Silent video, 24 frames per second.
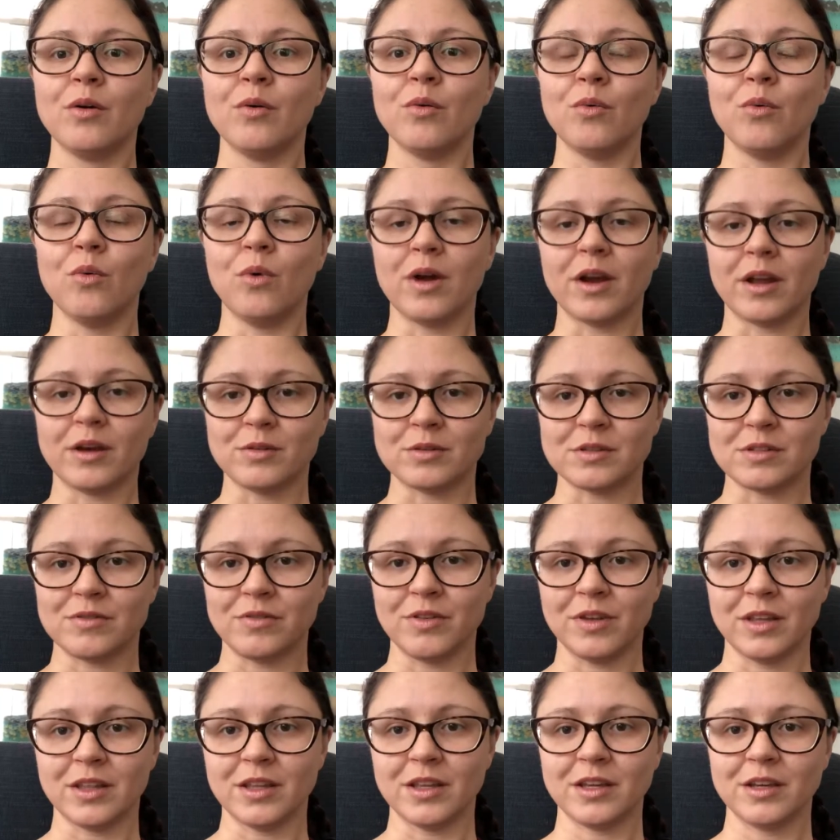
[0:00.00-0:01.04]
what I was
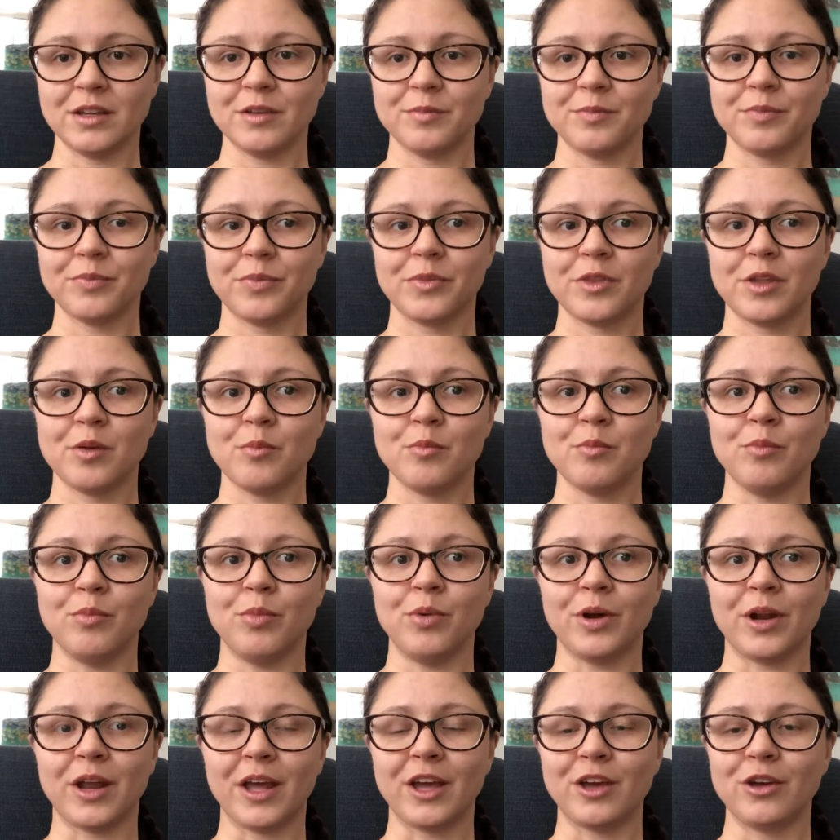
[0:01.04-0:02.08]
feeling,
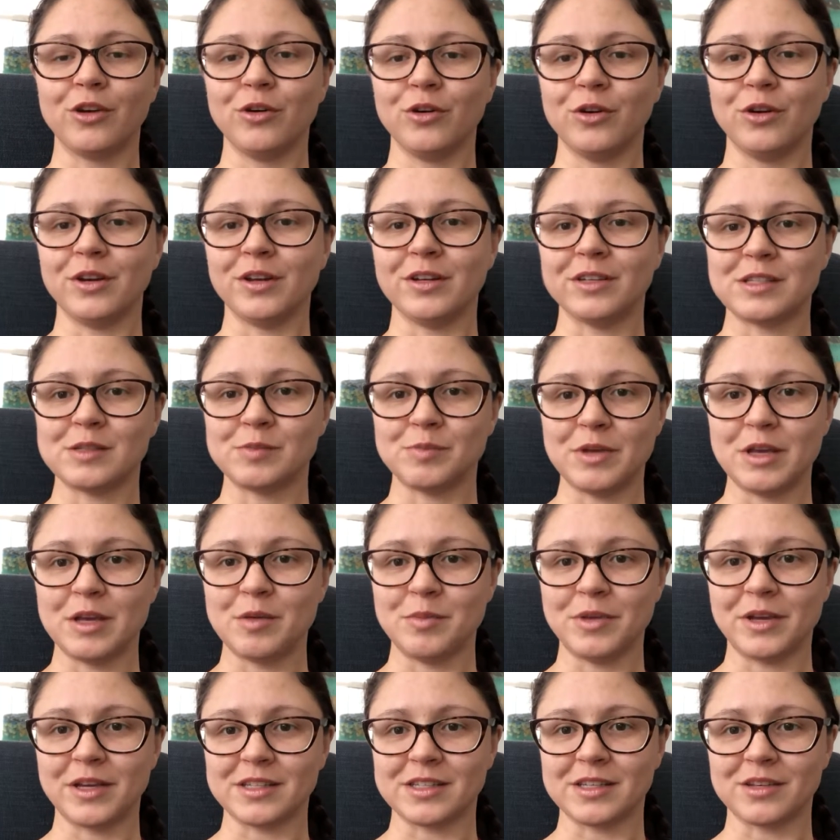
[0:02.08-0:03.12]
but I couldn't speak
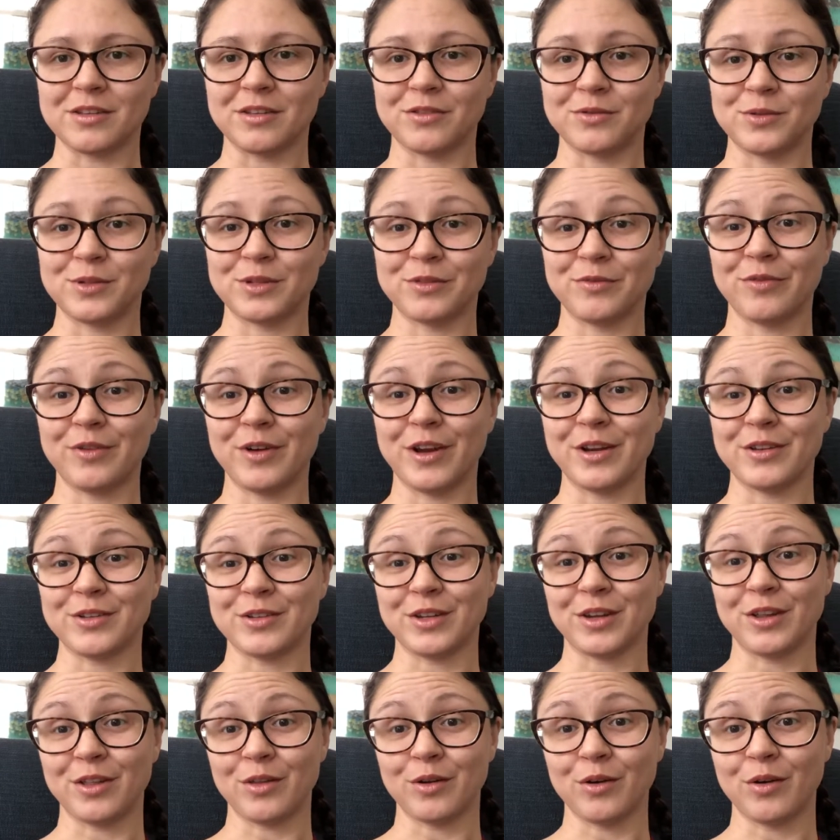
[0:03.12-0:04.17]
because I was afraid I was
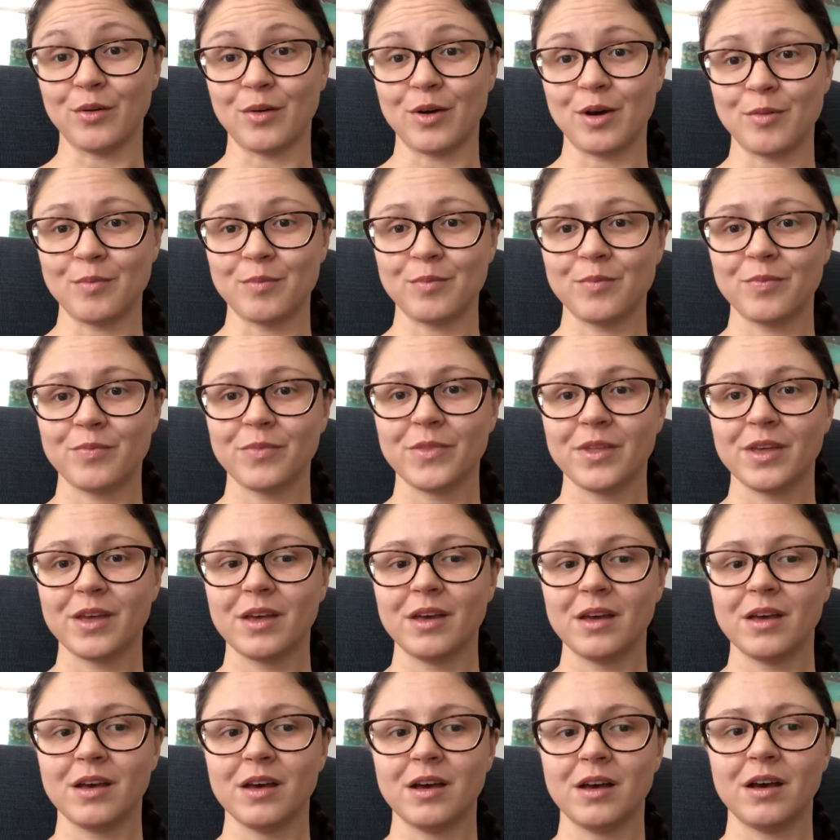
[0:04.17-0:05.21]
gonna throw up.
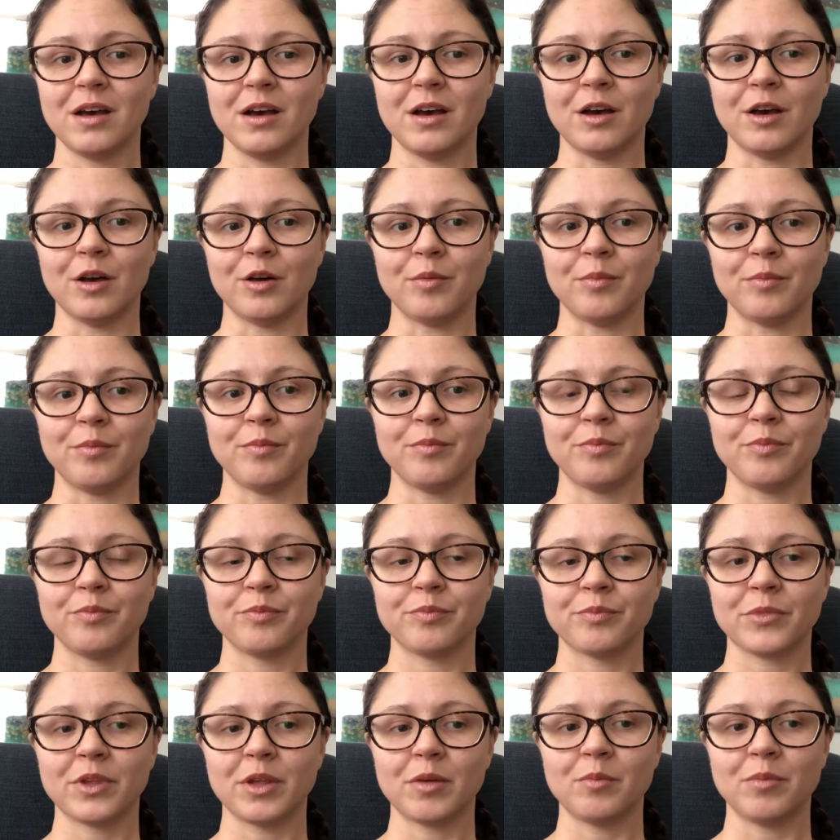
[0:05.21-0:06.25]

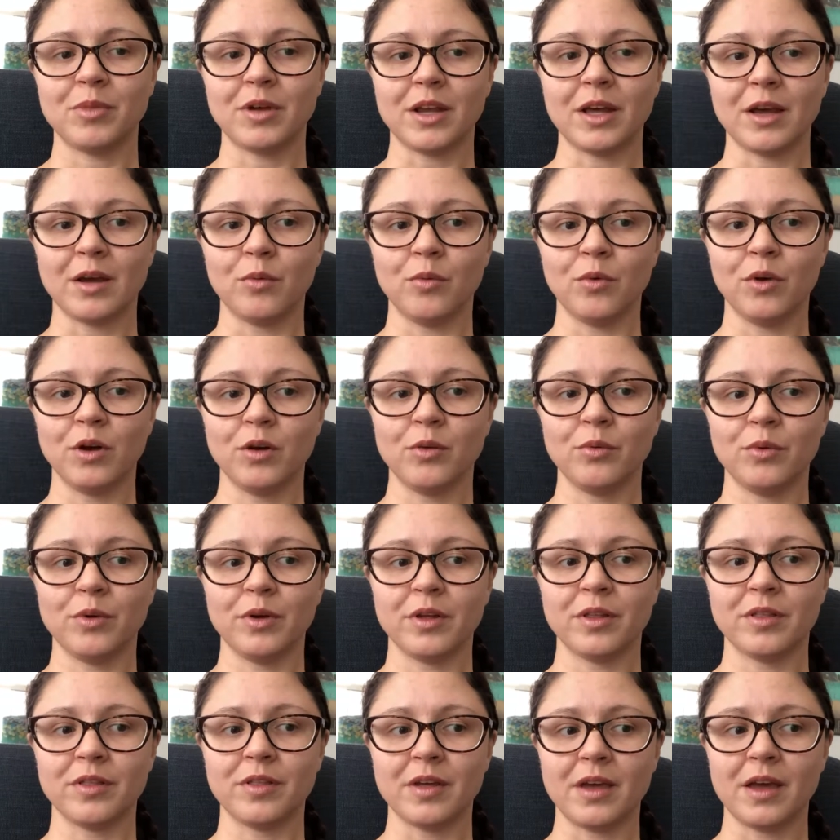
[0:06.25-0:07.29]
But I work
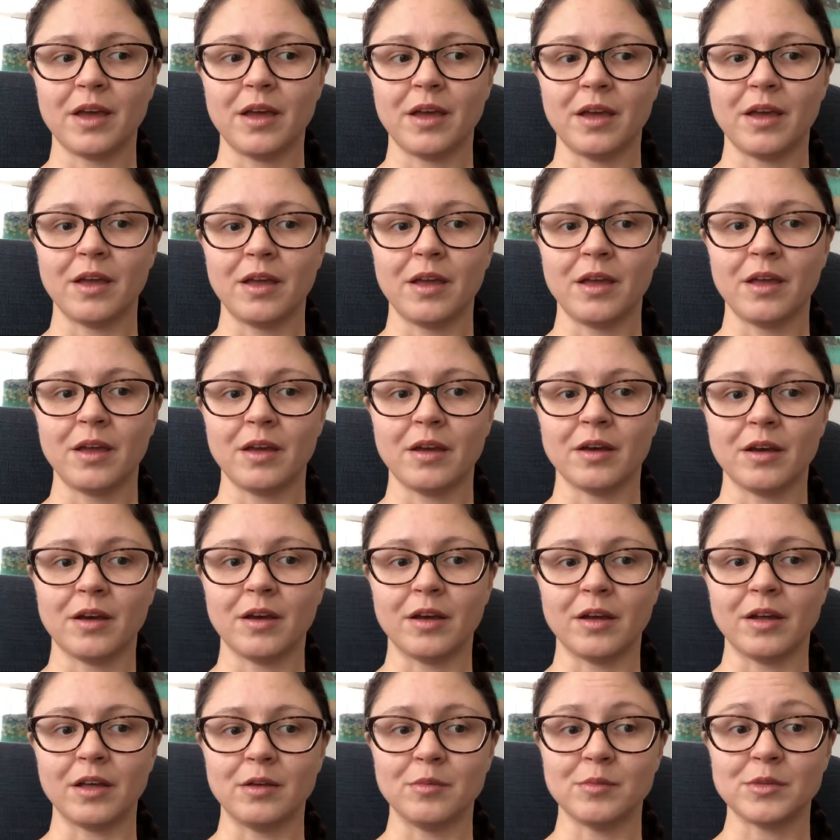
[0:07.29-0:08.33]
with a
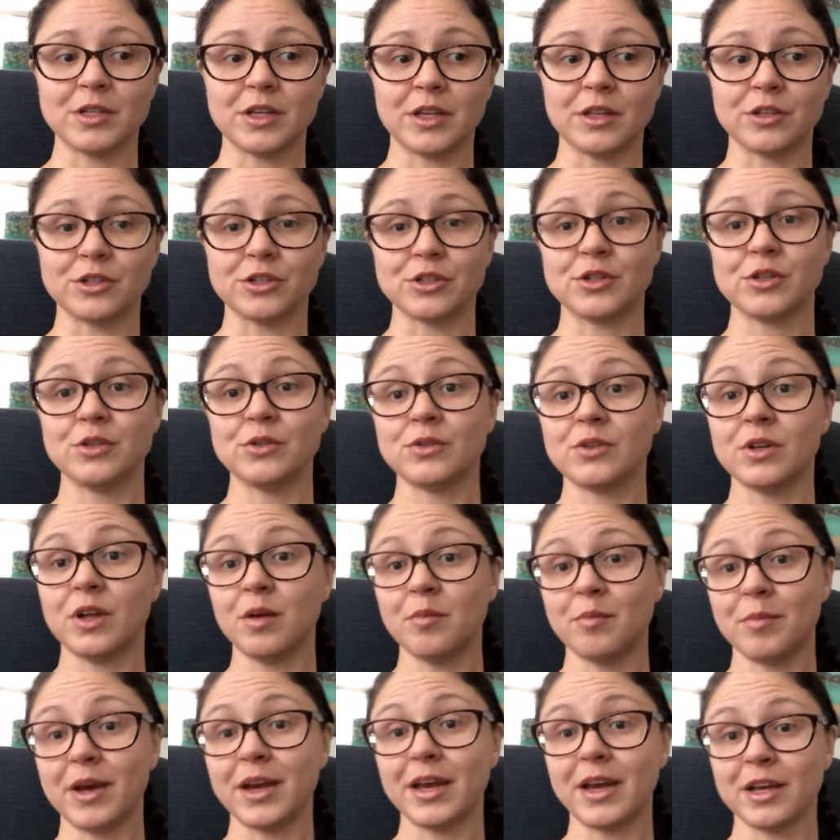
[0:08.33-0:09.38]
hematologist who's
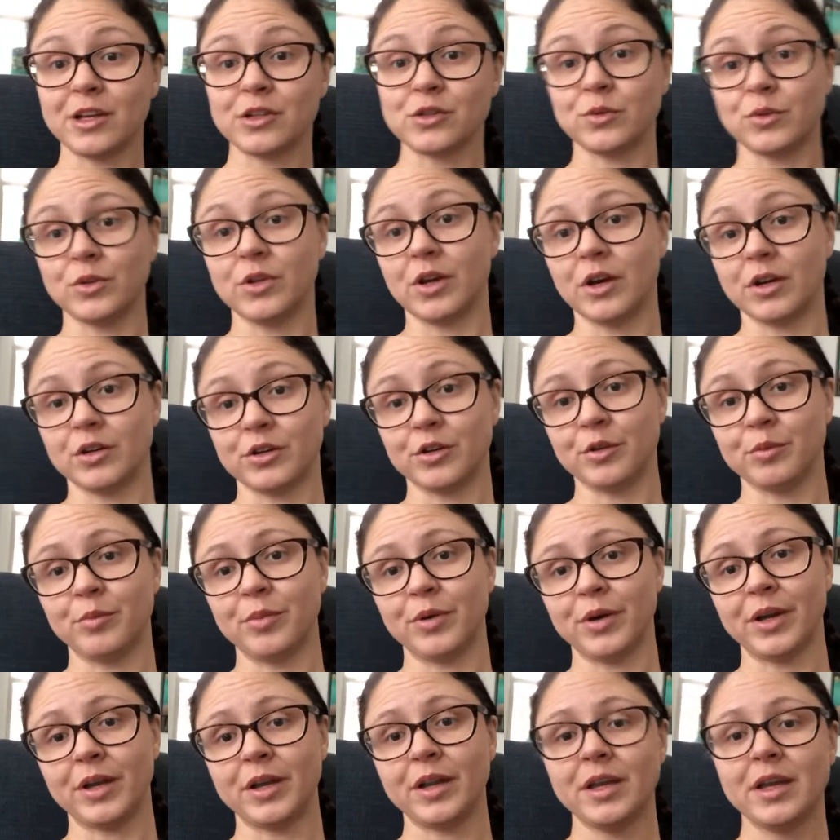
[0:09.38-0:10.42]
not my actual doctor,
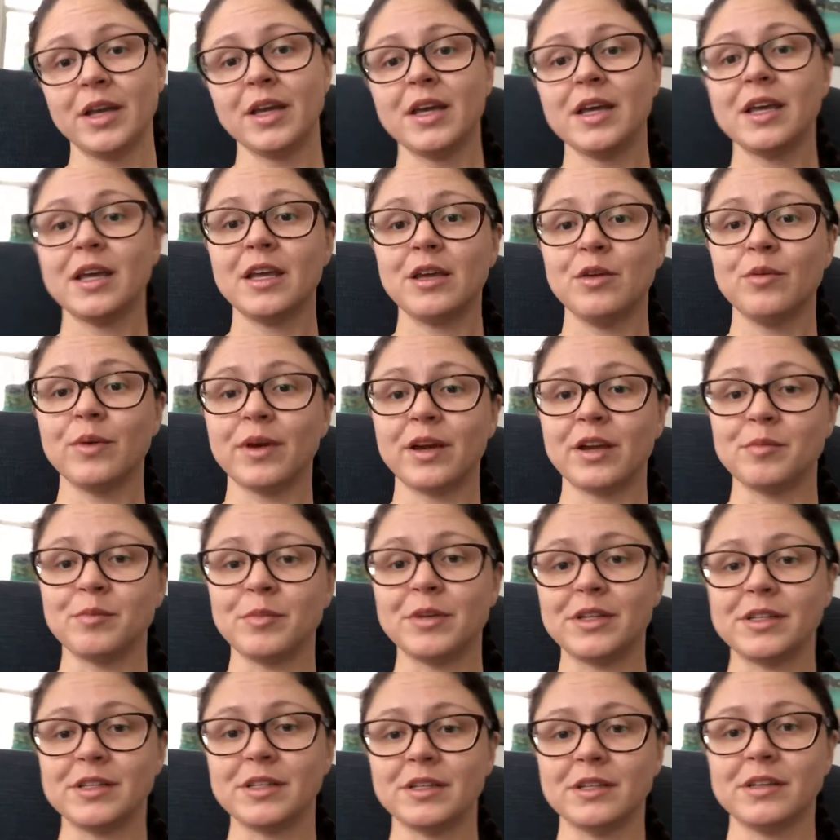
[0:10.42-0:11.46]
but he
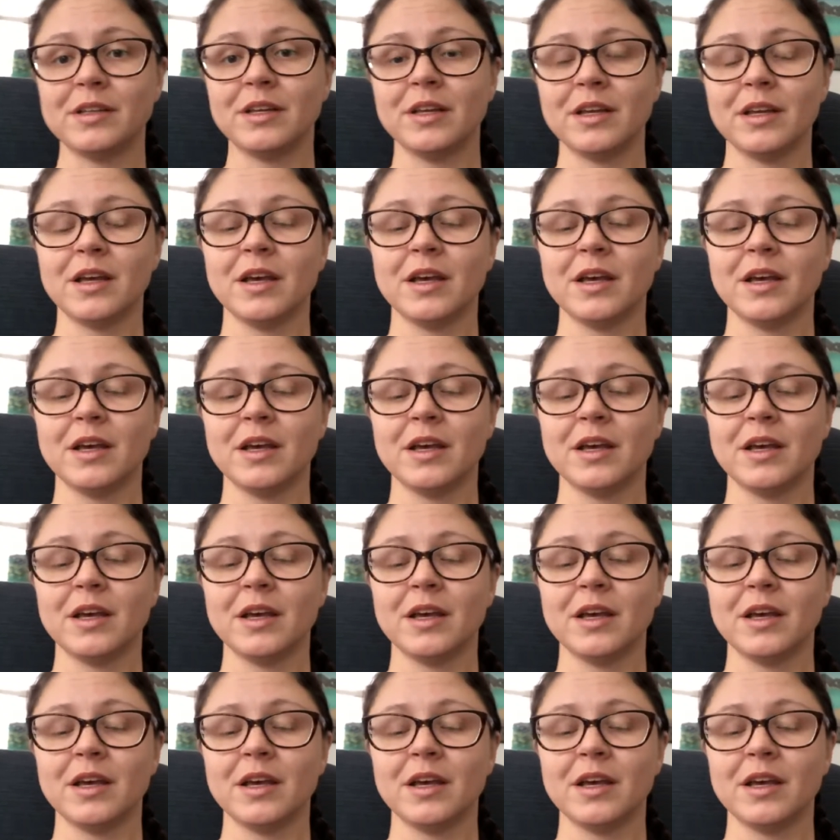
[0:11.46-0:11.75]
recommended